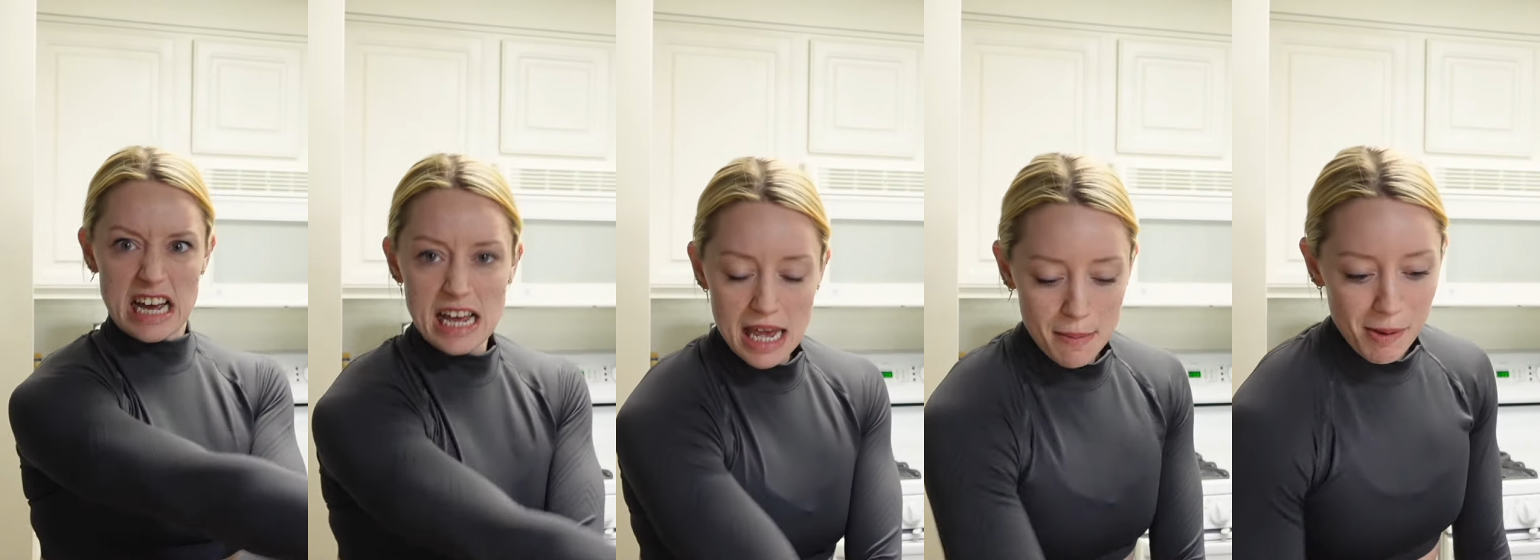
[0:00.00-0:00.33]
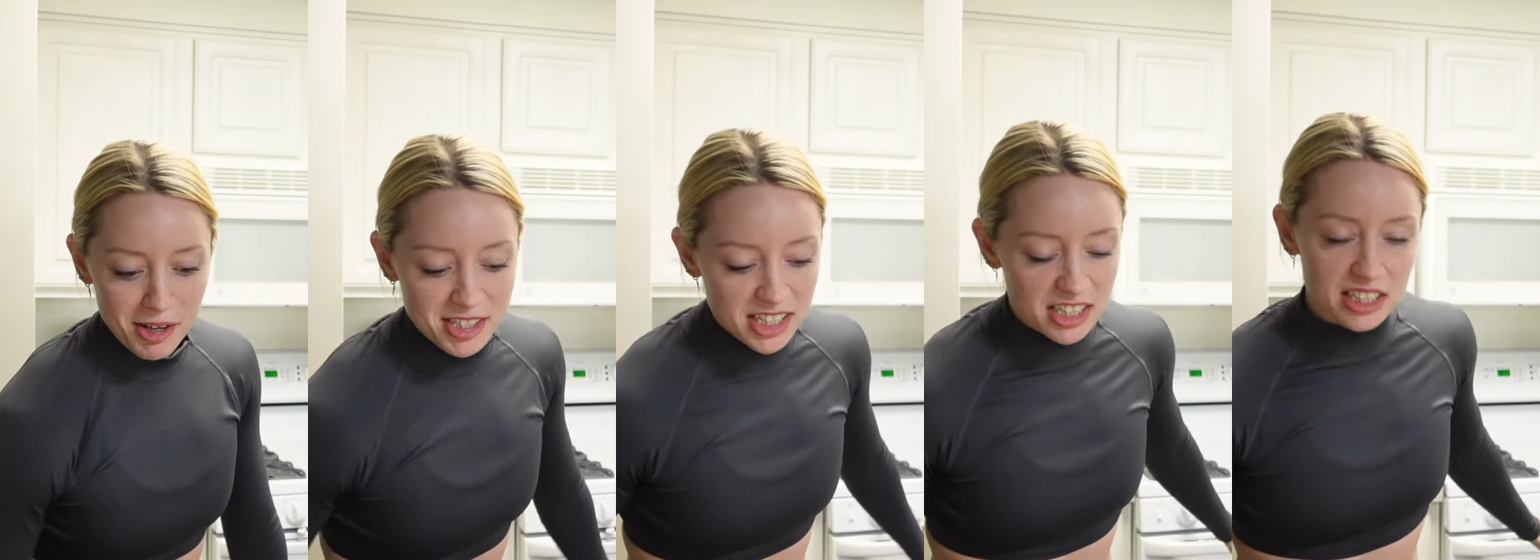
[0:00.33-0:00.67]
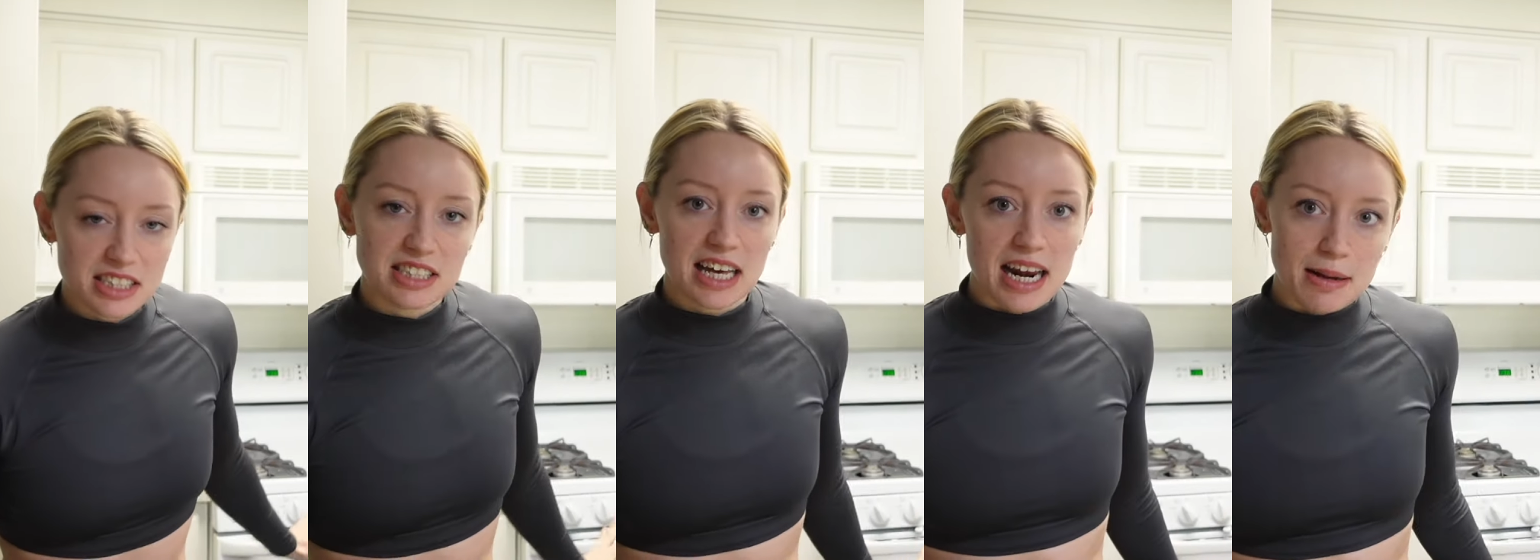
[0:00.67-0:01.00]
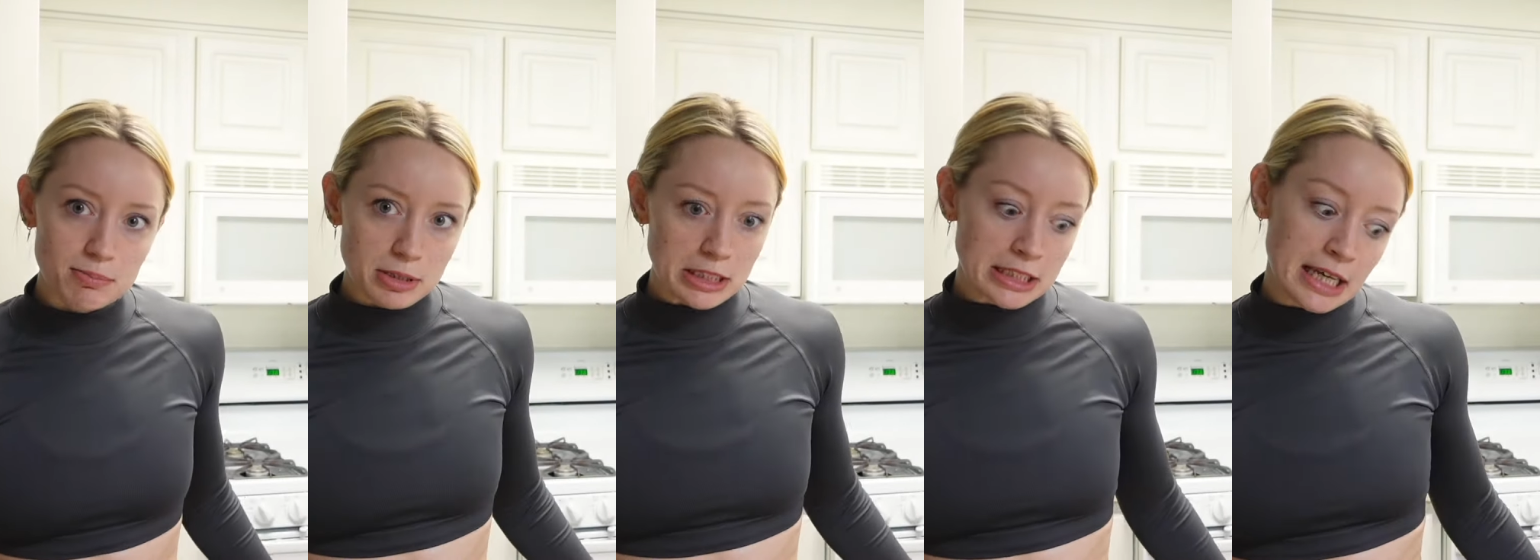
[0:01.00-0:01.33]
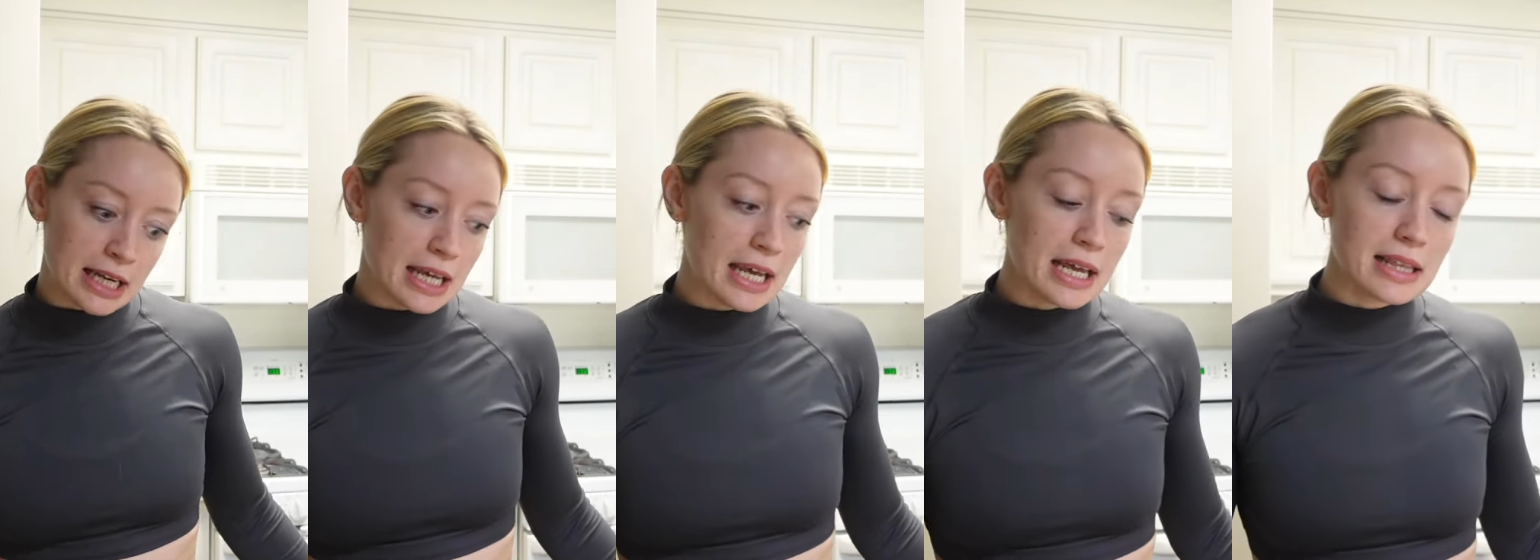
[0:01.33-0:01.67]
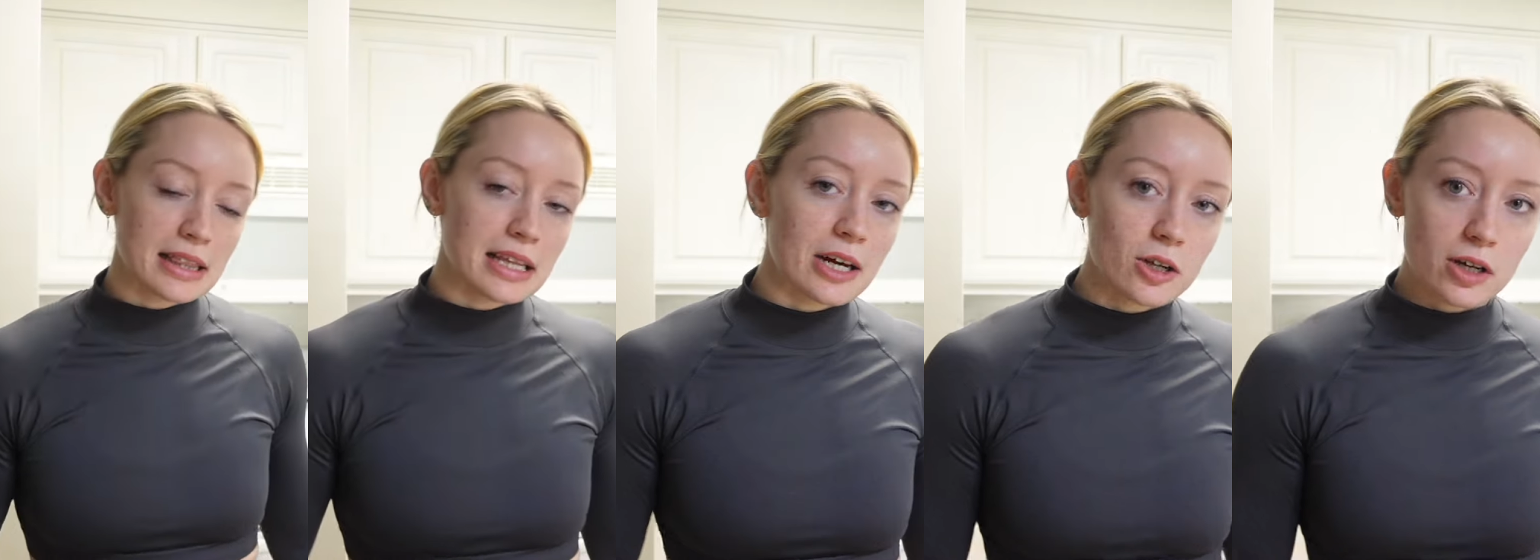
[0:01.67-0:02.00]
He basically said I'm skinny
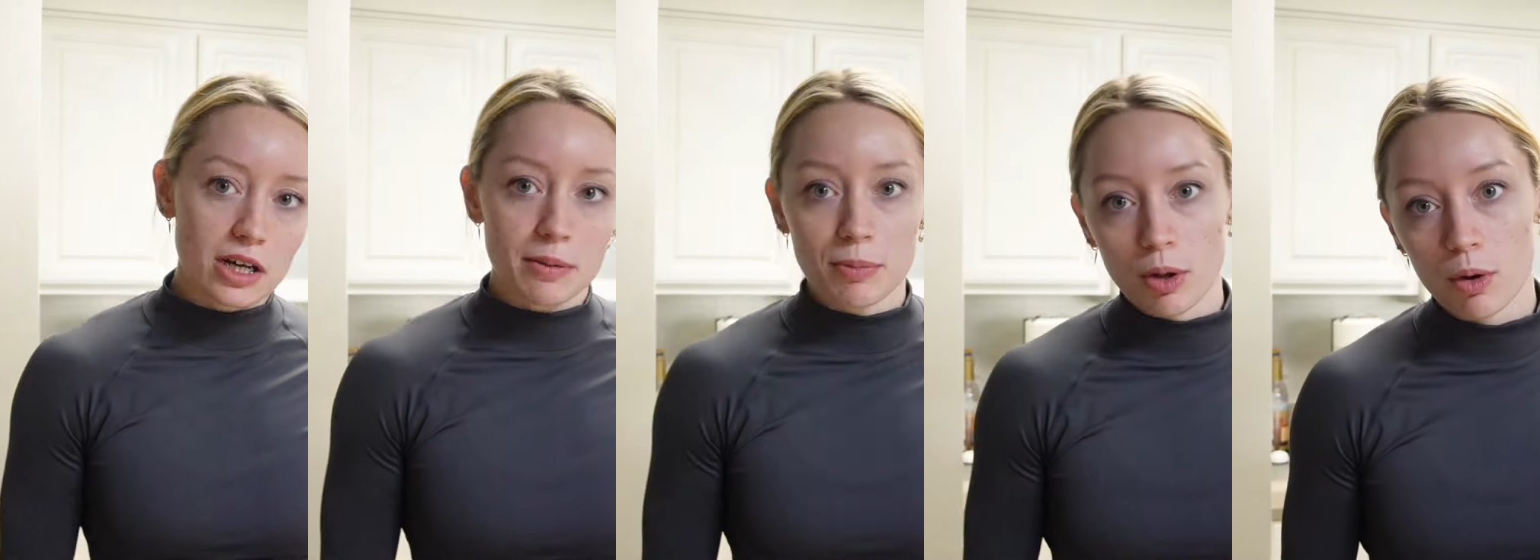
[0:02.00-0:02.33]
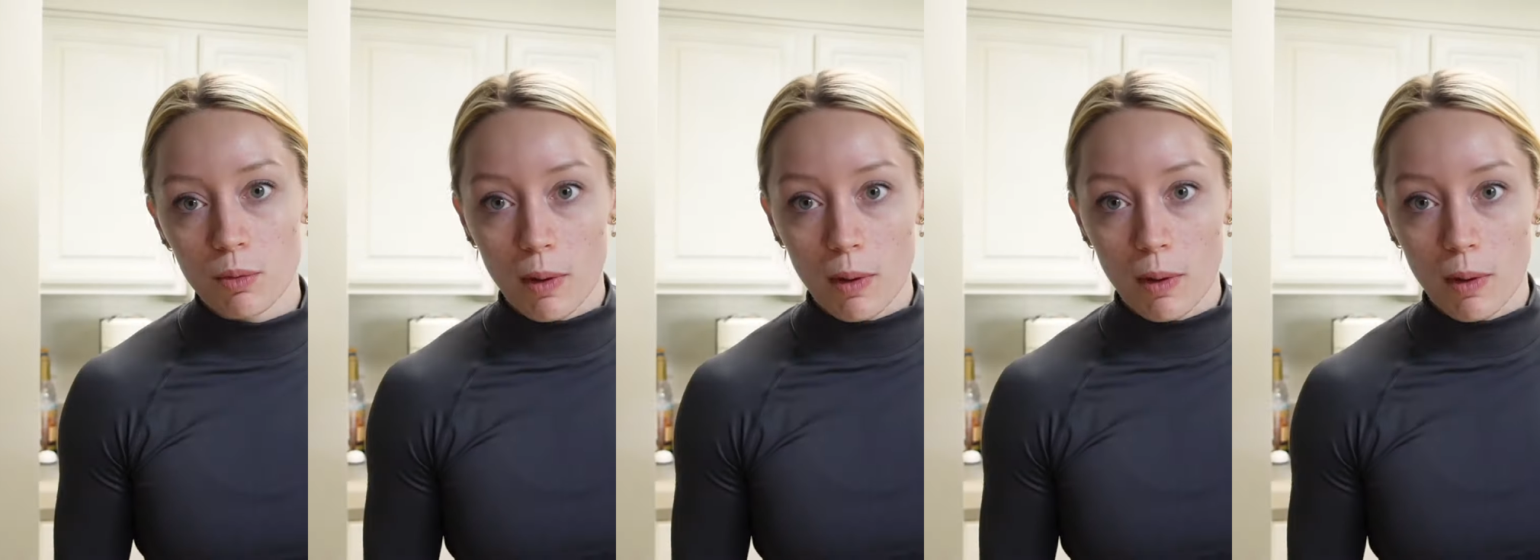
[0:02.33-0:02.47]
and literally gonna blow